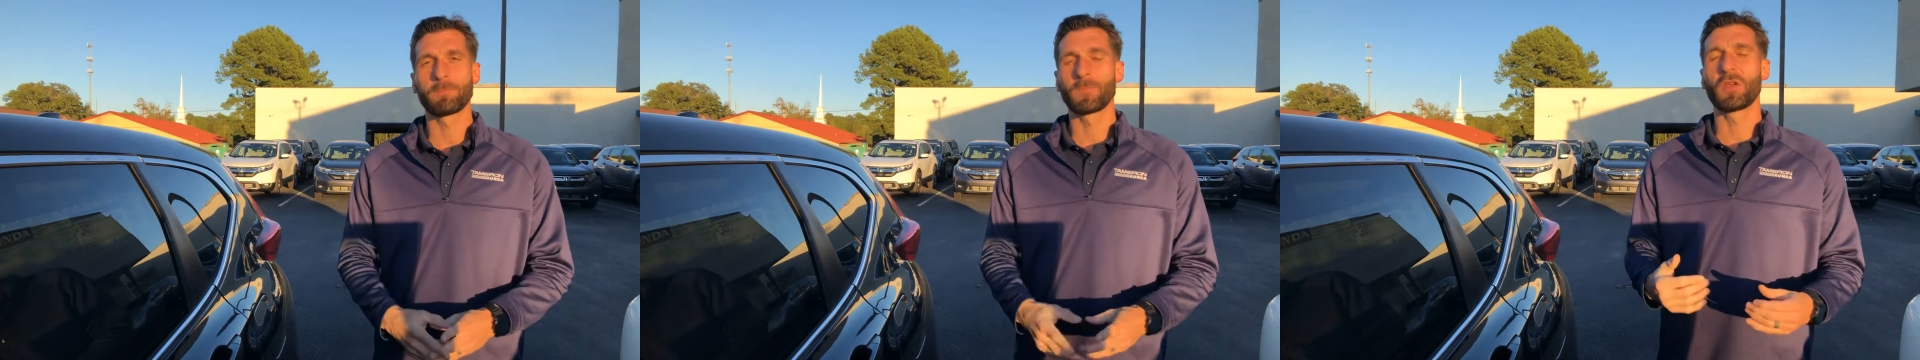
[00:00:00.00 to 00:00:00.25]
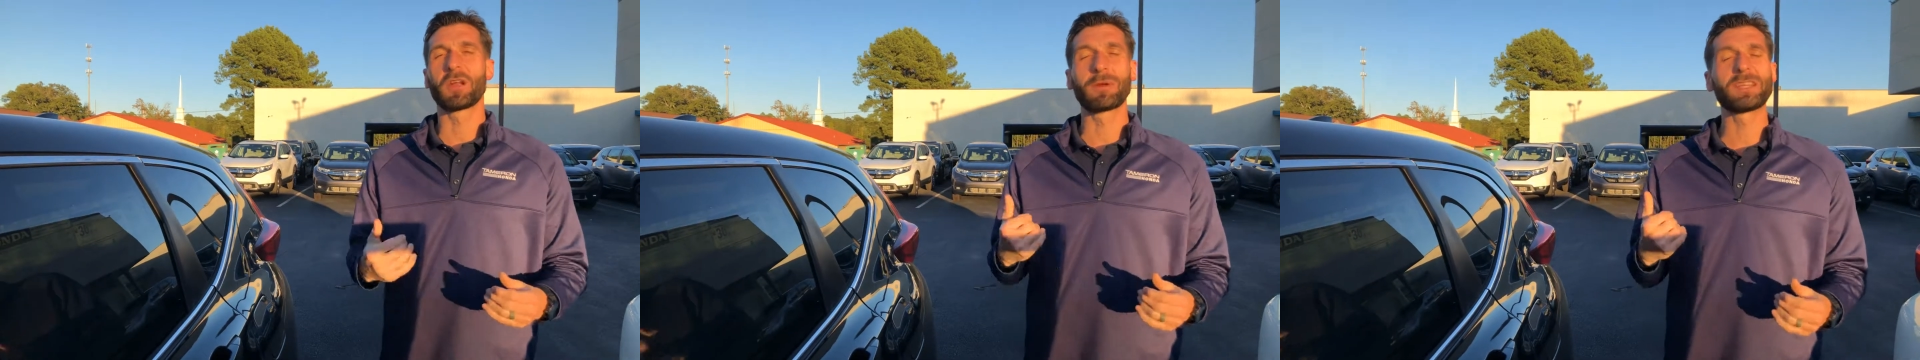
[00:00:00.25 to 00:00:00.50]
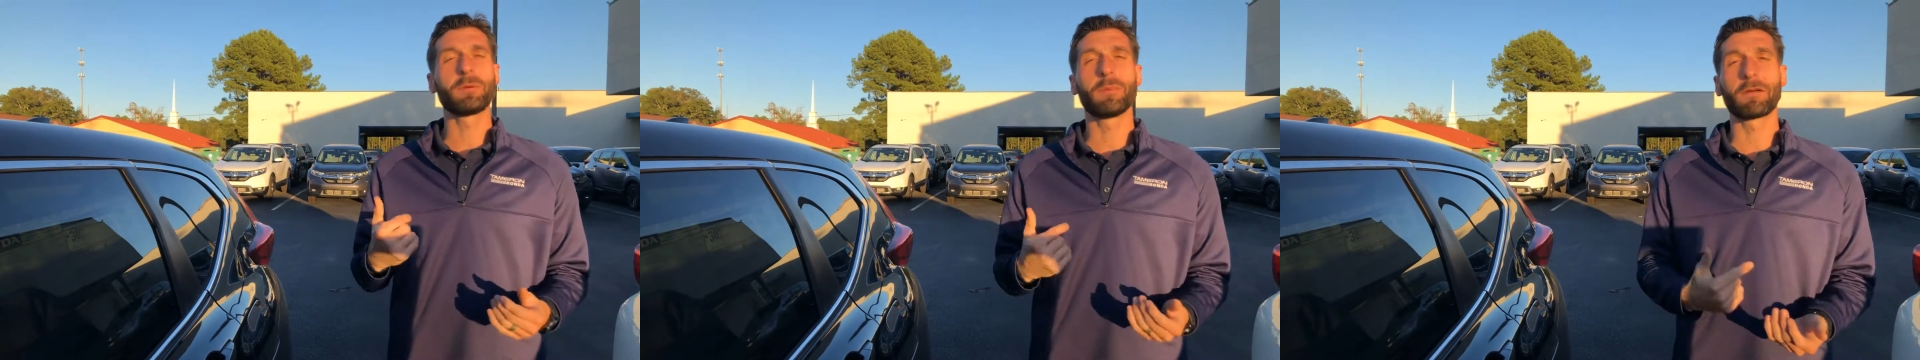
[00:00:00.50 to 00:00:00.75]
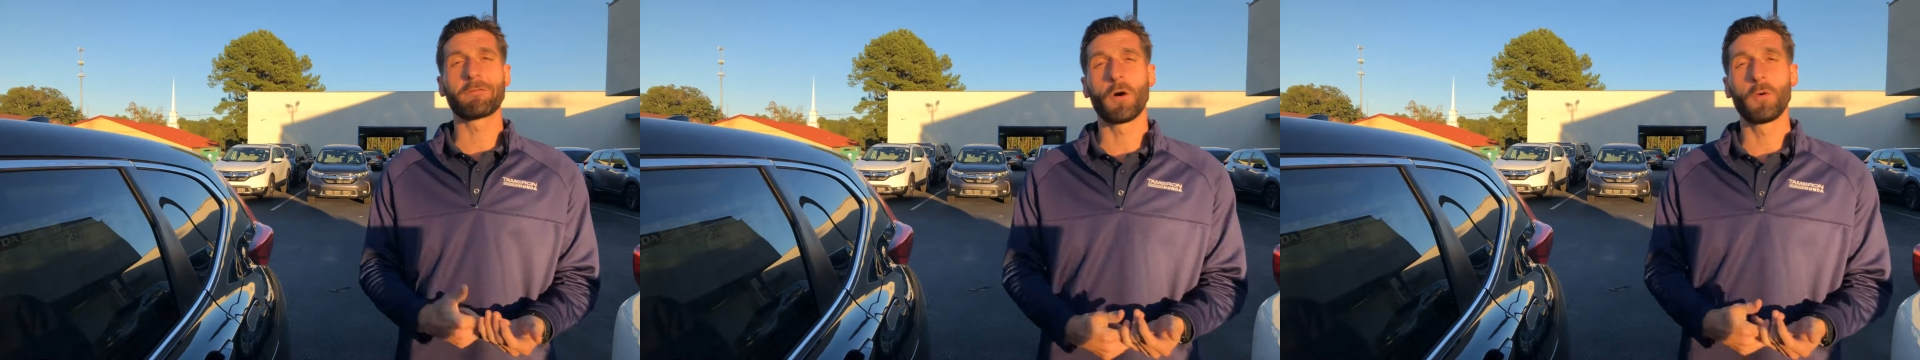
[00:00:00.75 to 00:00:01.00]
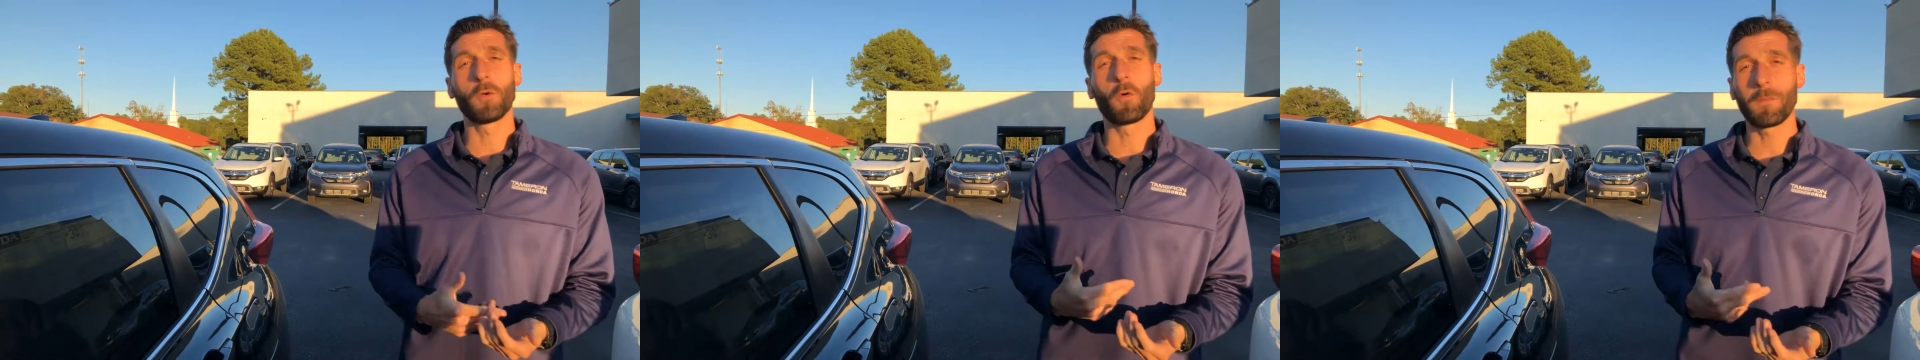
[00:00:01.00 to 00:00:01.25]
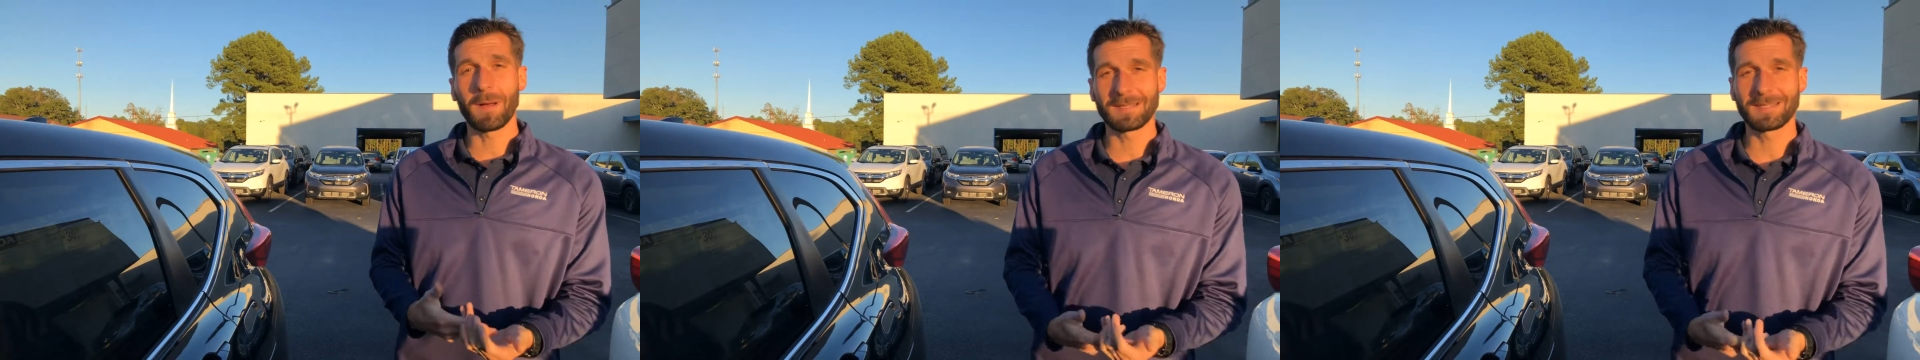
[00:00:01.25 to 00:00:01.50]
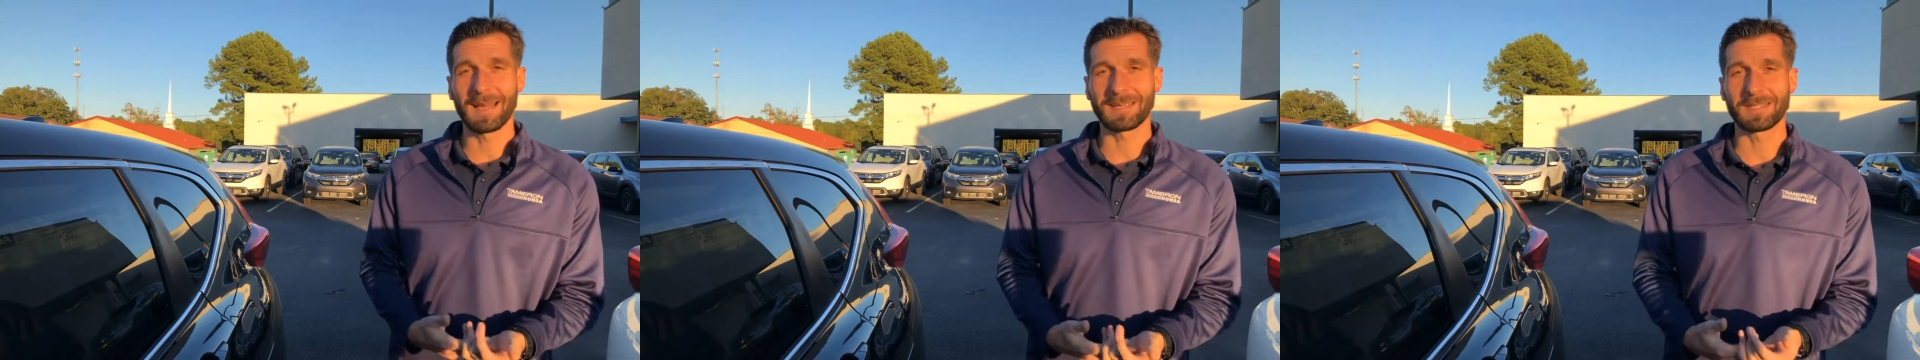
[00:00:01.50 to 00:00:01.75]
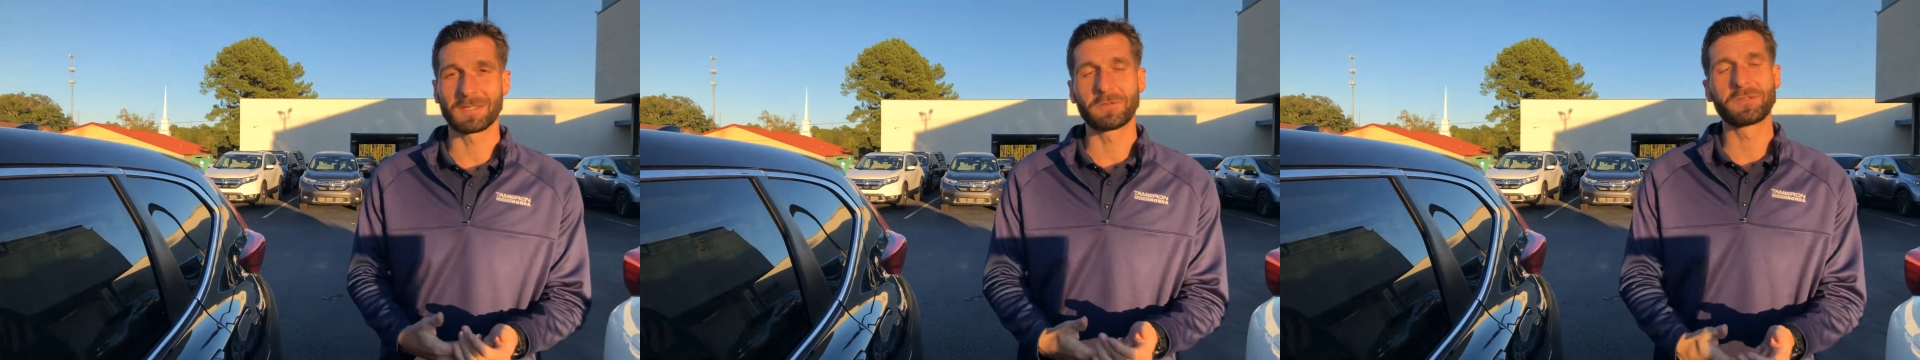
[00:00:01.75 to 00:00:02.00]
You can reach me by phone or by text
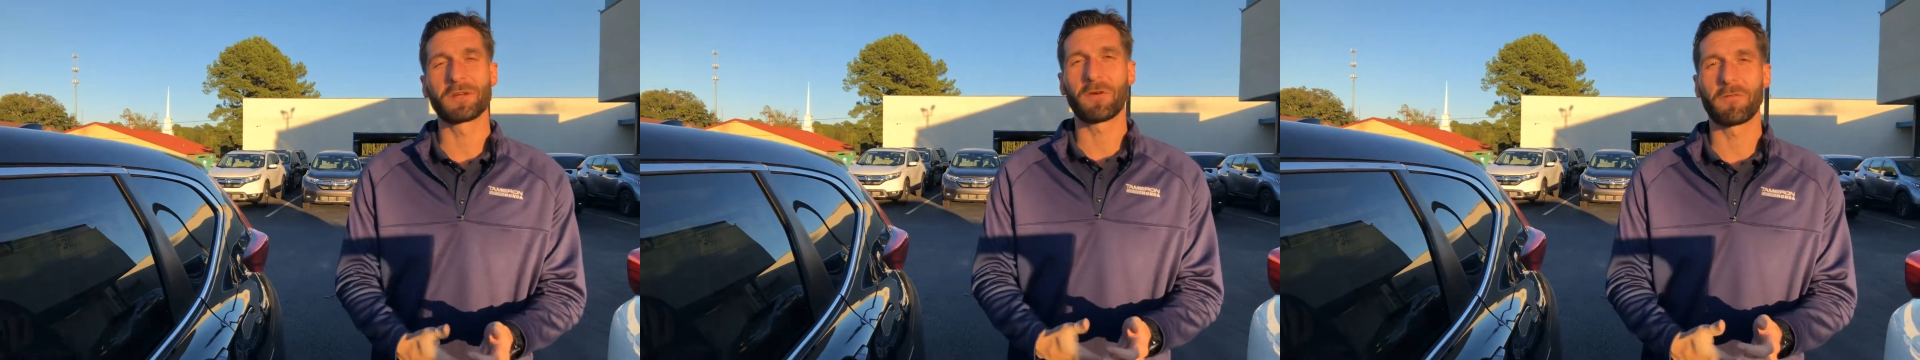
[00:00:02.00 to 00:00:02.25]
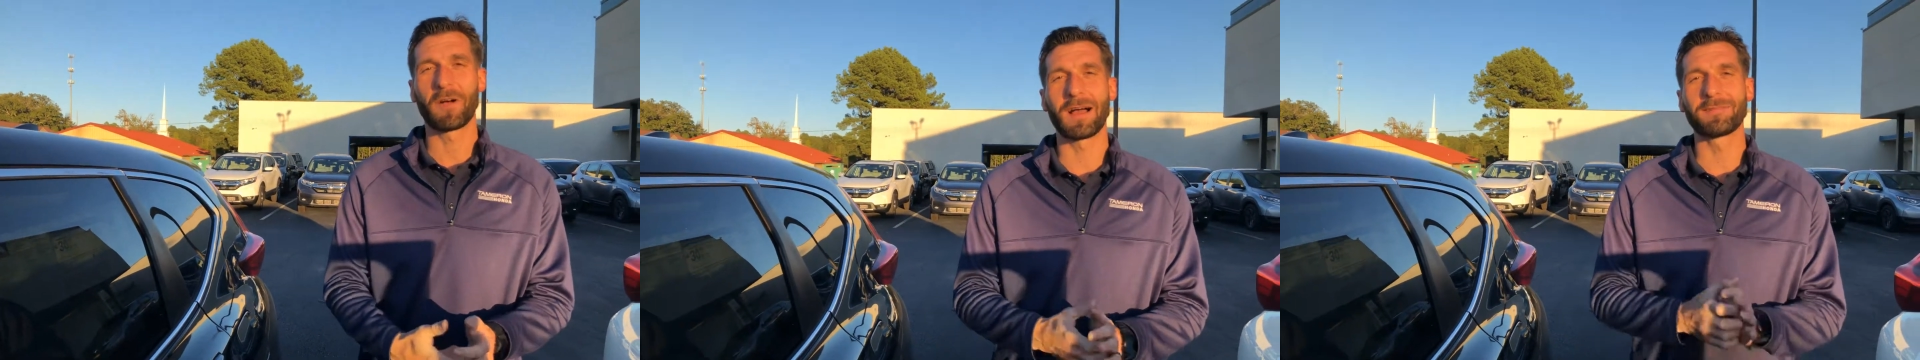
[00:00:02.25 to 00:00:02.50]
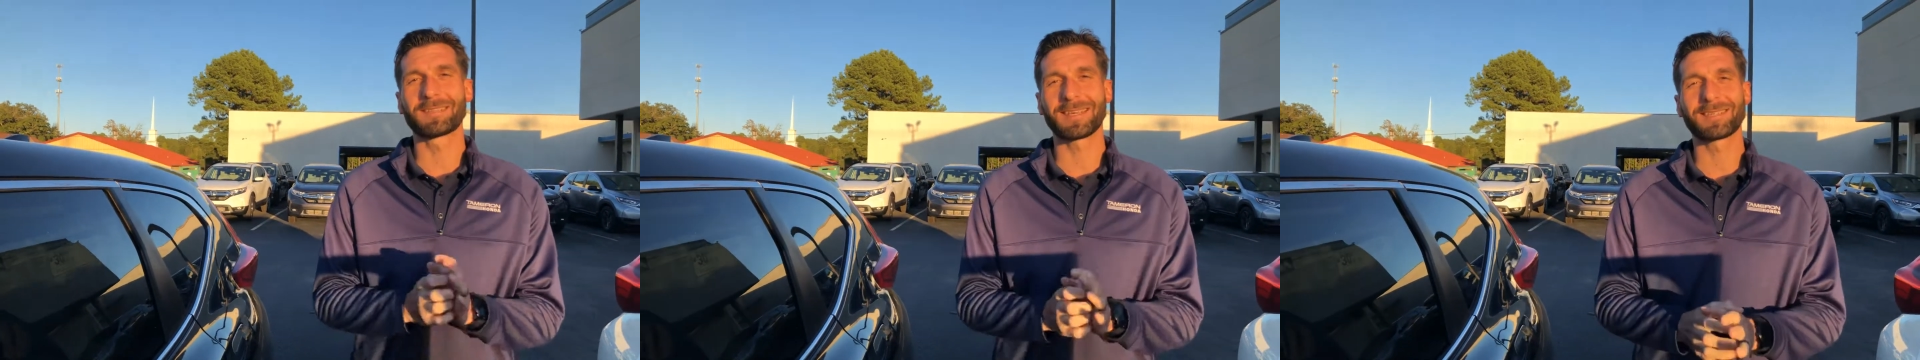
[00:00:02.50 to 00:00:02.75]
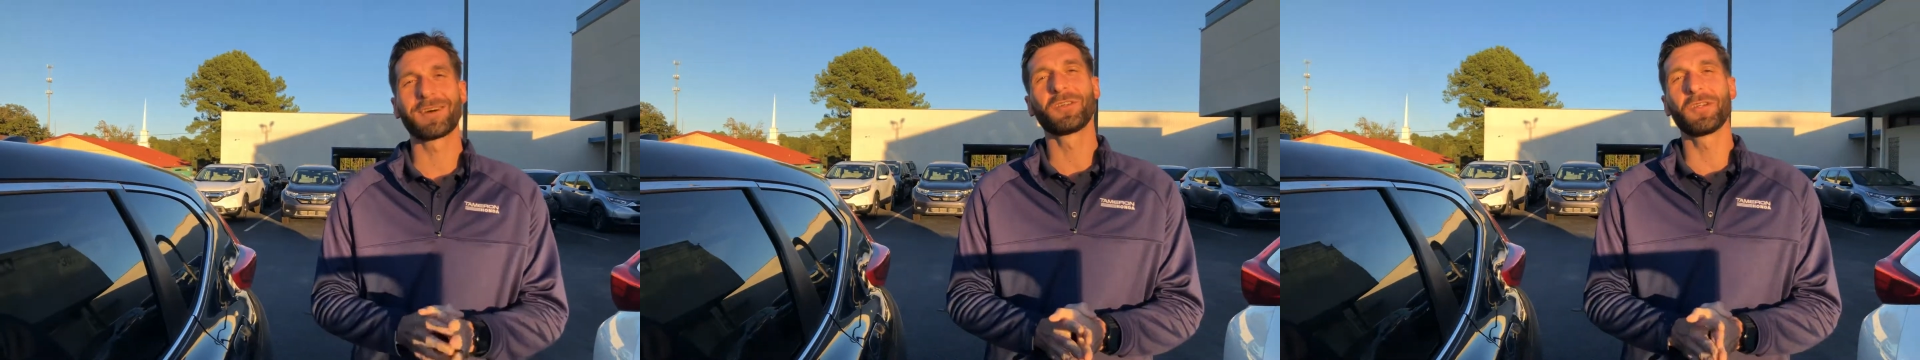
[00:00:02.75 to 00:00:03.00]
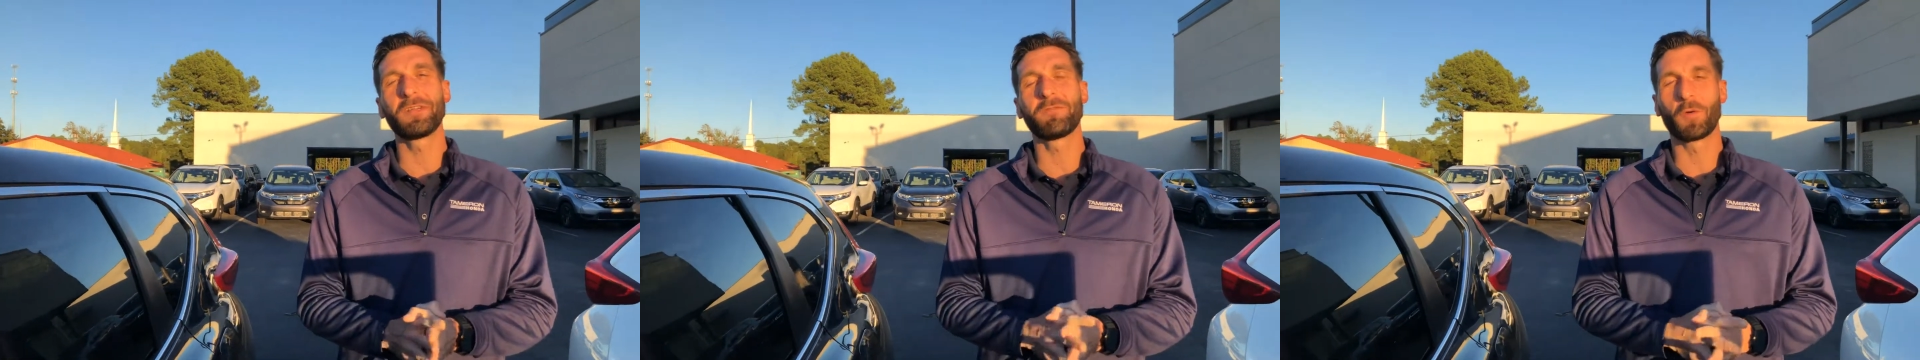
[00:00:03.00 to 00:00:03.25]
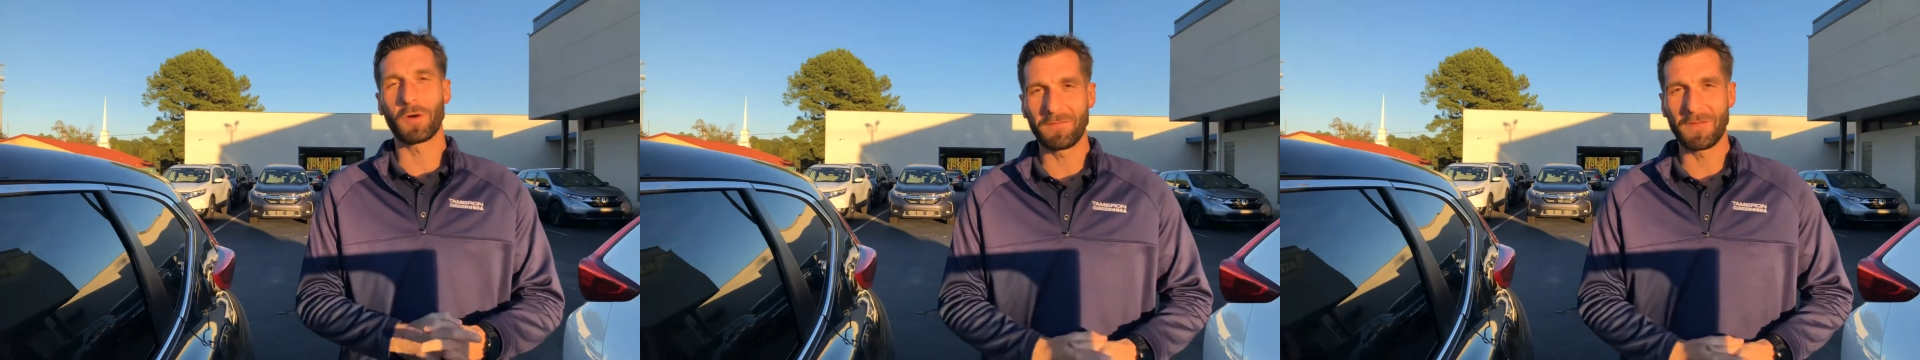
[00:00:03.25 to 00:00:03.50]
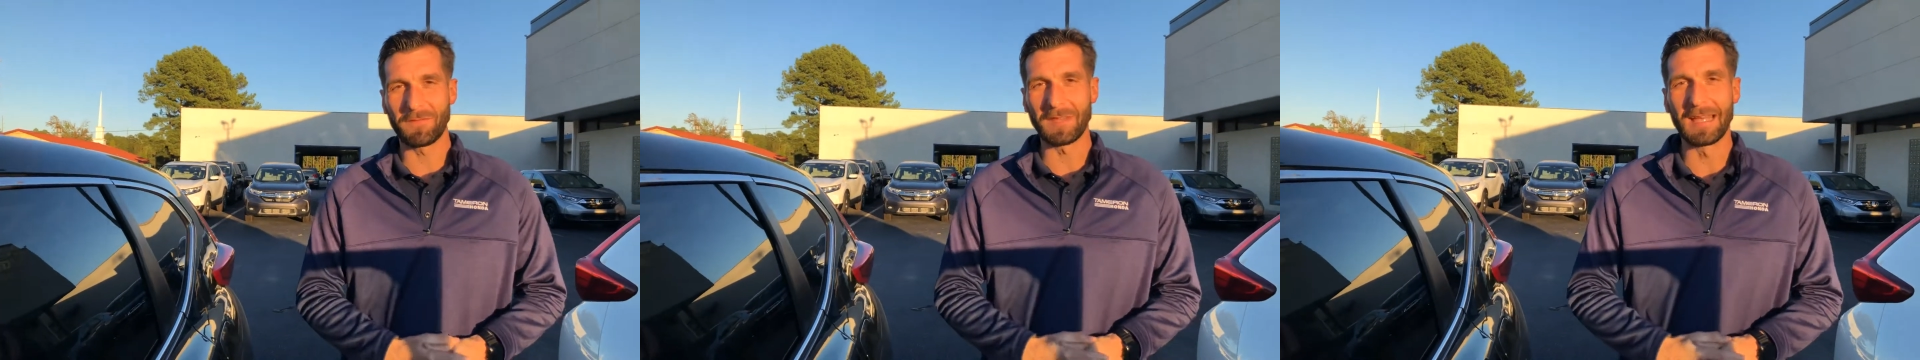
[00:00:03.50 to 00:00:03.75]
at 205-600-4050.